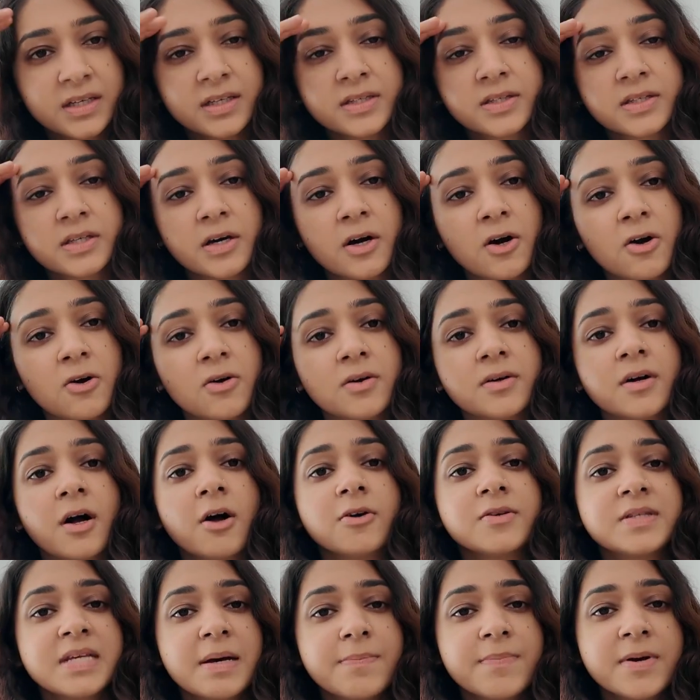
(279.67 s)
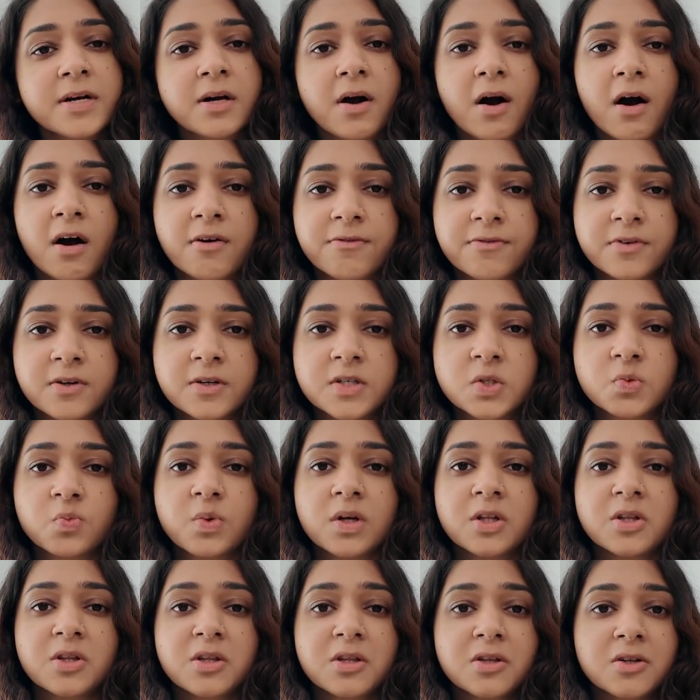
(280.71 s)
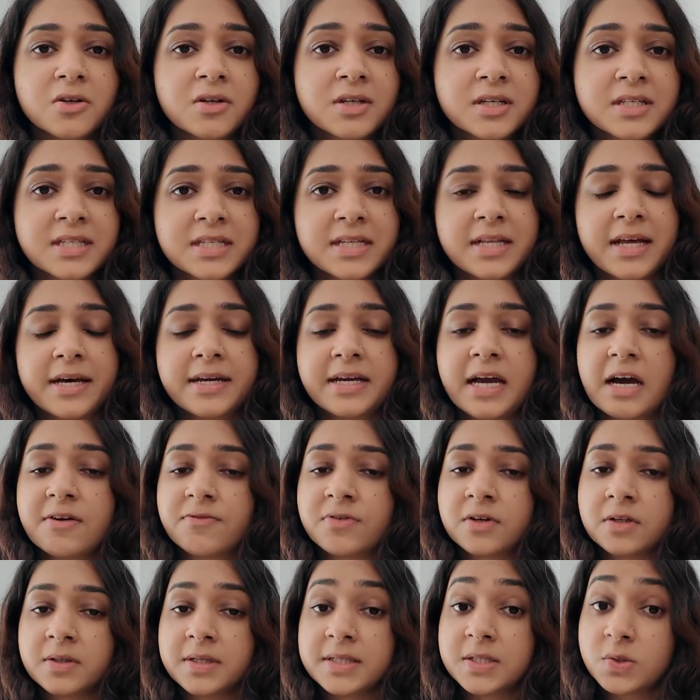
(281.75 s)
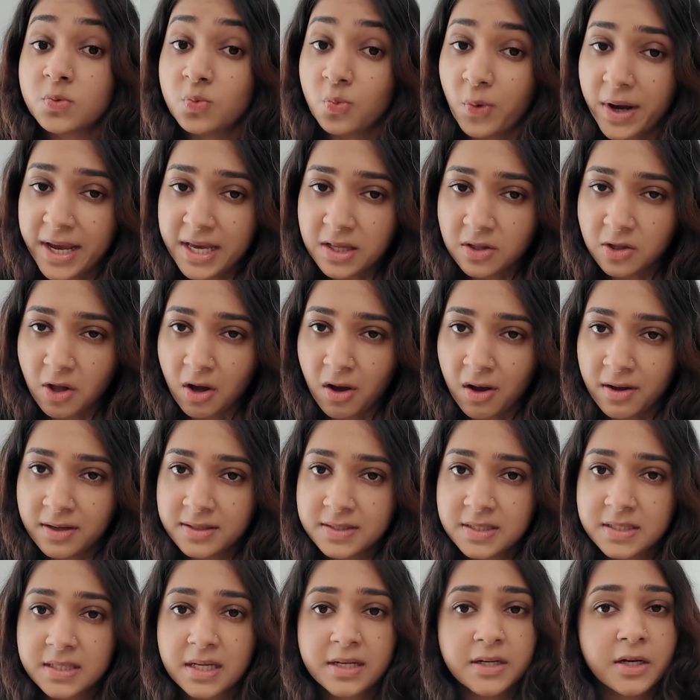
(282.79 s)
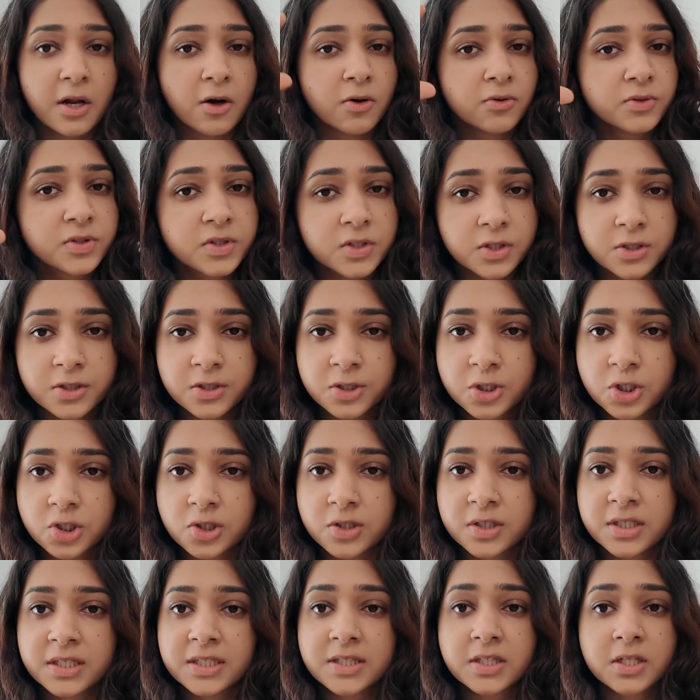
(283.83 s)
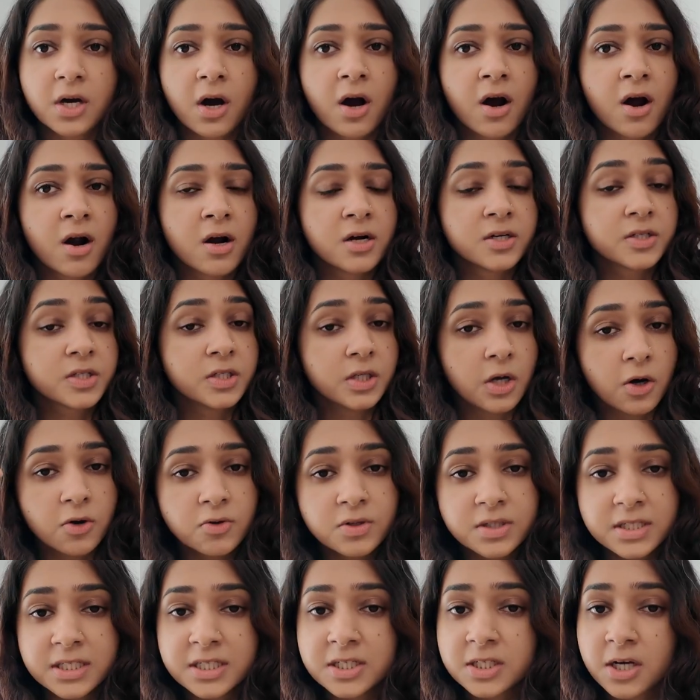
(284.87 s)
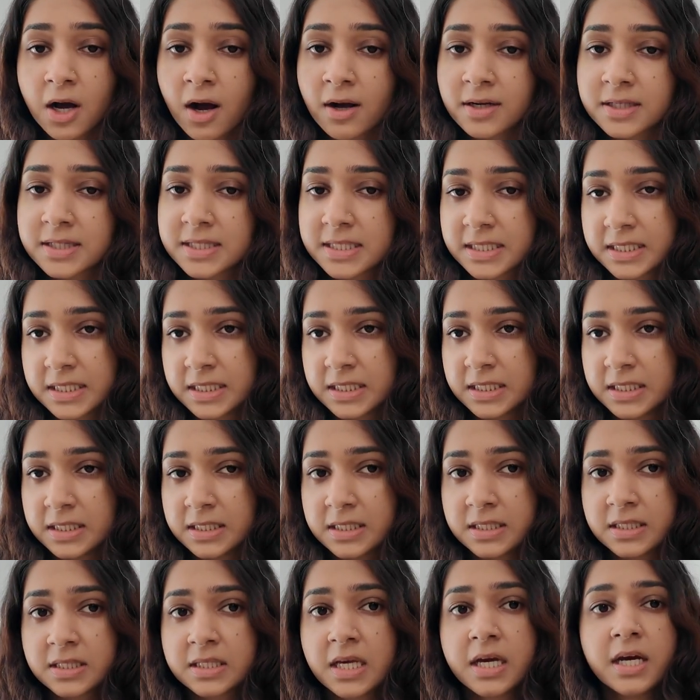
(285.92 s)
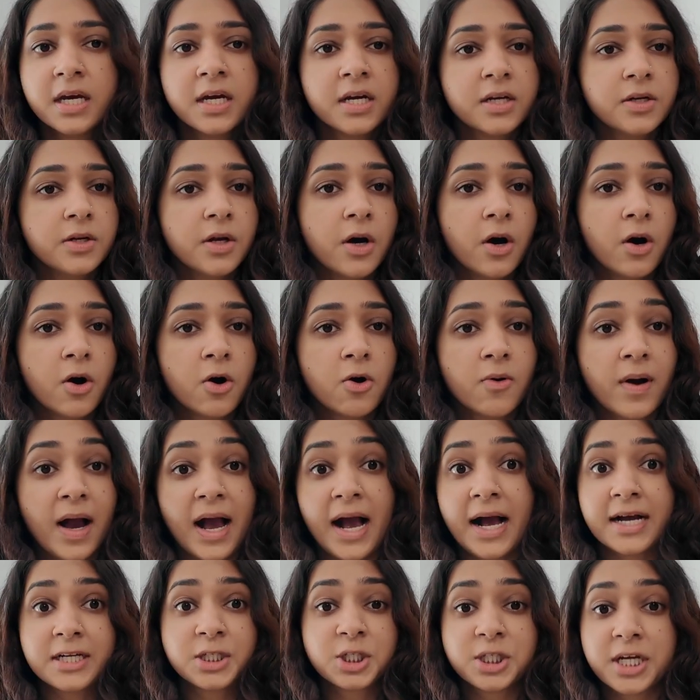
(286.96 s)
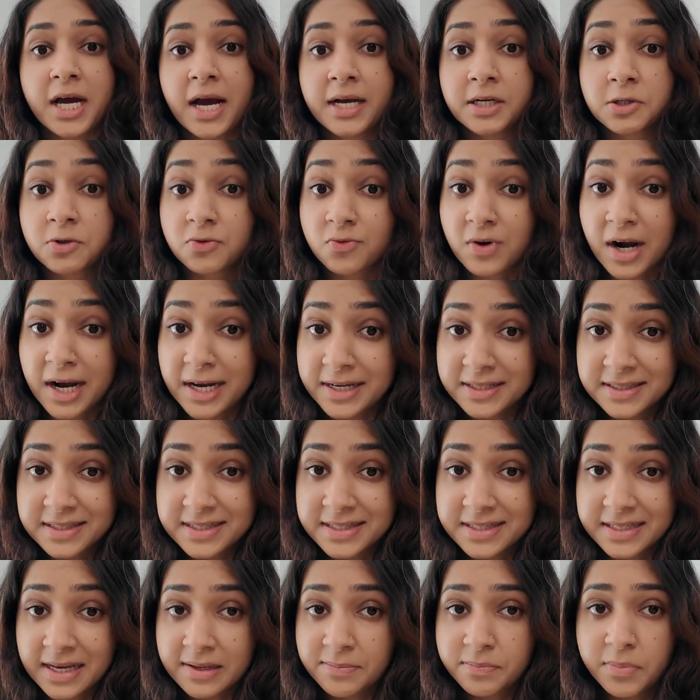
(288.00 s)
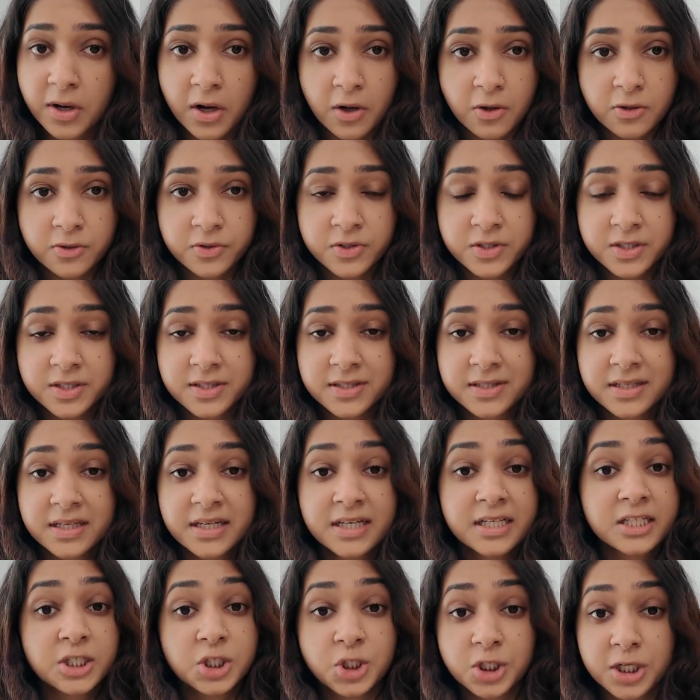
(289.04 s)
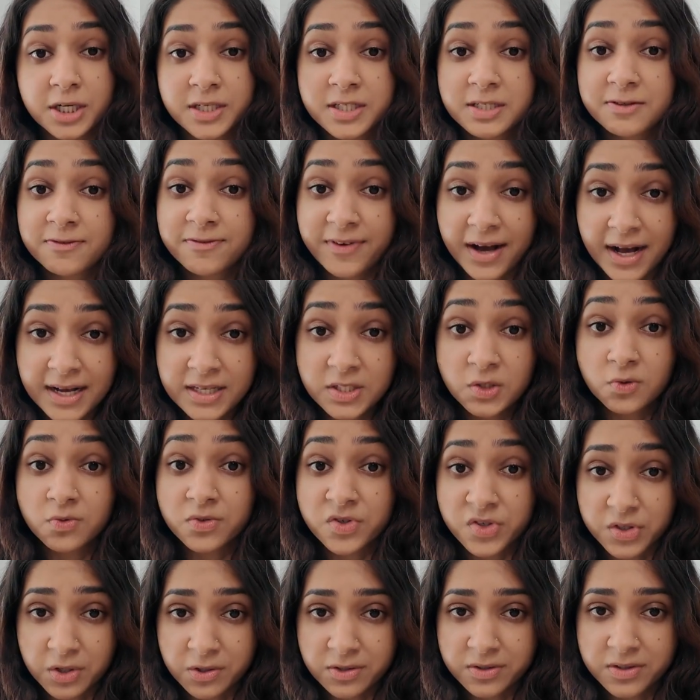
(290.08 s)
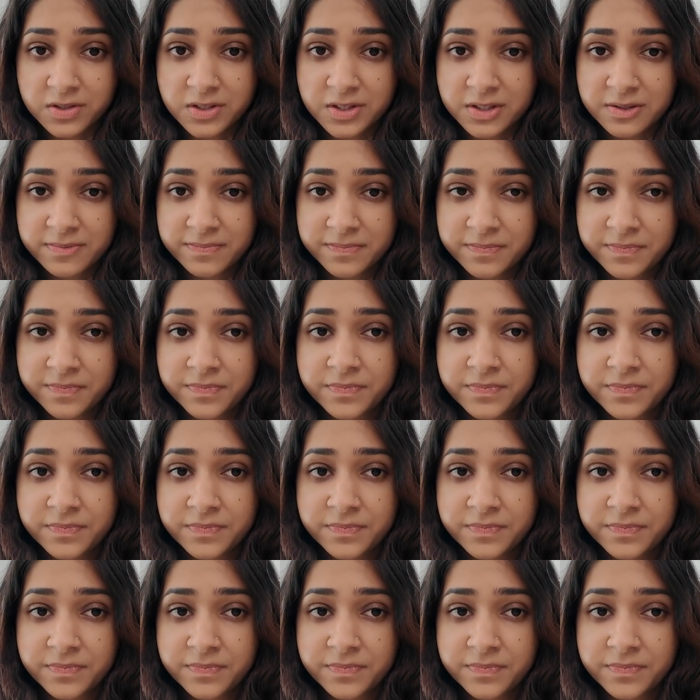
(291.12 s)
So Ozempic offers what looks like effortless weight loss, no surgery scars, no detox teas, no #grind set posts, just fast results.